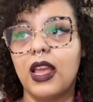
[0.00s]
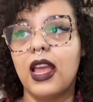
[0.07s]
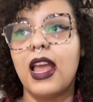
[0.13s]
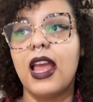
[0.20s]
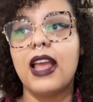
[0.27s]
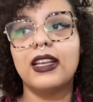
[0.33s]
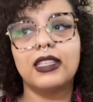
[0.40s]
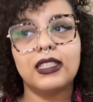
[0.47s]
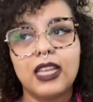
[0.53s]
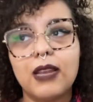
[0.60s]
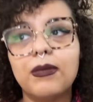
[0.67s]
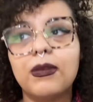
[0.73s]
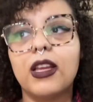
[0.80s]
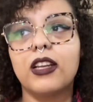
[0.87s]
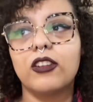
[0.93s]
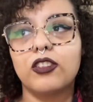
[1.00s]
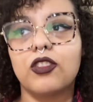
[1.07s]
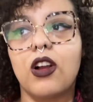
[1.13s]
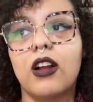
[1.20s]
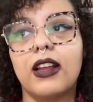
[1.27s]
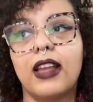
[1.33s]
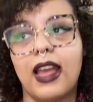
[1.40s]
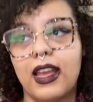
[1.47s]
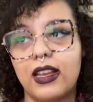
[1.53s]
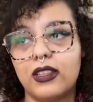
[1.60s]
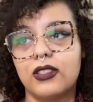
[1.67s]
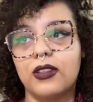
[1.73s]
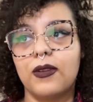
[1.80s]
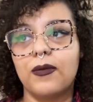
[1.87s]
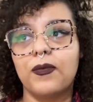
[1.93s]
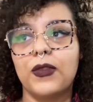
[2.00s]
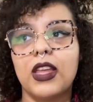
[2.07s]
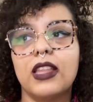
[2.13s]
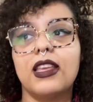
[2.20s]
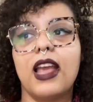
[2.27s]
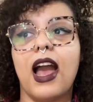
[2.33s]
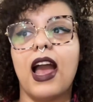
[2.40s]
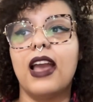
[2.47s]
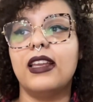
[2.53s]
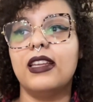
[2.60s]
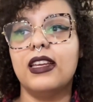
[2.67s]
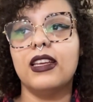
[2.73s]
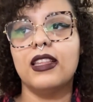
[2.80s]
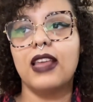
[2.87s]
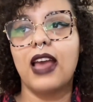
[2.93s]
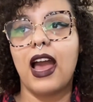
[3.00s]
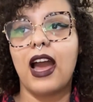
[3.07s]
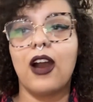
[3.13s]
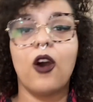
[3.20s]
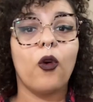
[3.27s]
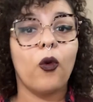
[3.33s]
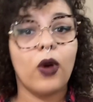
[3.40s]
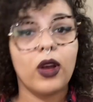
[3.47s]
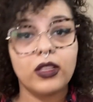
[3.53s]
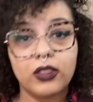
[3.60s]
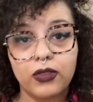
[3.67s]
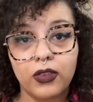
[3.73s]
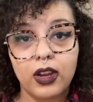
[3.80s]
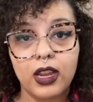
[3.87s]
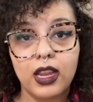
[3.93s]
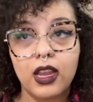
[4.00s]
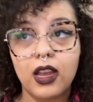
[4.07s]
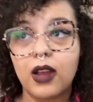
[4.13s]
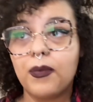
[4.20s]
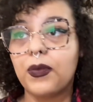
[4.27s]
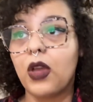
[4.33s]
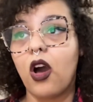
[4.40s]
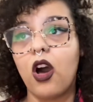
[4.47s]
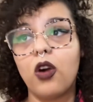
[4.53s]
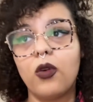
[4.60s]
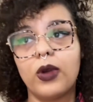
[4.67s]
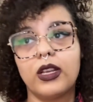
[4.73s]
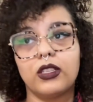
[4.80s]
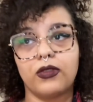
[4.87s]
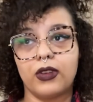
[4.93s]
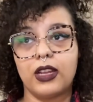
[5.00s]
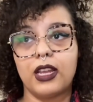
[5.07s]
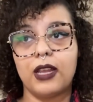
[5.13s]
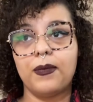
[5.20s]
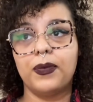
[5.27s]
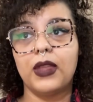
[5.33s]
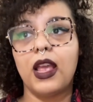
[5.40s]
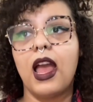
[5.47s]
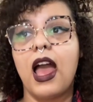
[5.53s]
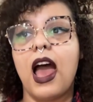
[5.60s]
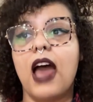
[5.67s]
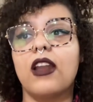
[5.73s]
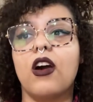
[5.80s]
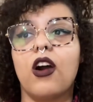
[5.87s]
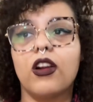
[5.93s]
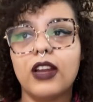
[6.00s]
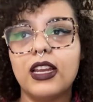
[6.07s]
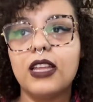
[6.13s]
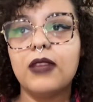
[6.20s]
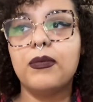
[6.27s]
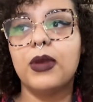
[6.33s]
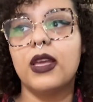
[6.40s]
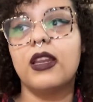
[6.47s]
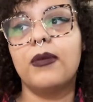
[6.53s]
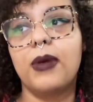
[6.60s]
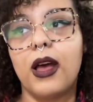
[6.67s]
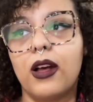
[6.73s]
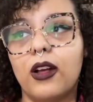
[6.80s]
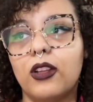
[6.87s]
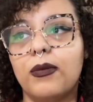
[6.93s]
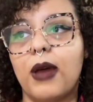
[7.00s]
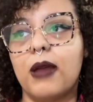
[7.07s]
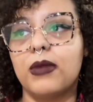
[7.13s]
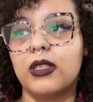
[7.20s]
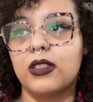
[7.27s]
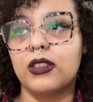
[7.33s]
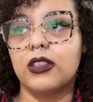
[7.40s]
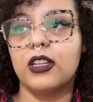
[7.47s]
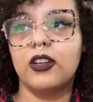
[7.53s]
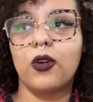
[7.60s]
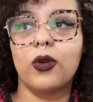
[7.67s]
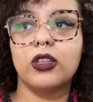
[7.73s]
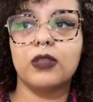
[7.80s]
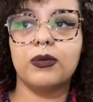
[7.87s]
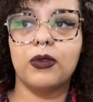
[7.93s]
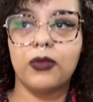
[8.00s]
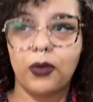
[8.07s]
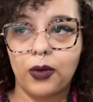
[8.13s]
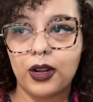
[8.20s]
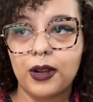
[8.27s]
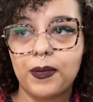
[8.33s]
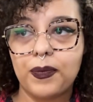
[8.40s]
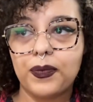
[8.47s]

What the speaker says: It seemed like a strong case. The idea that once free, always free had already been upheld by Missouri courts before.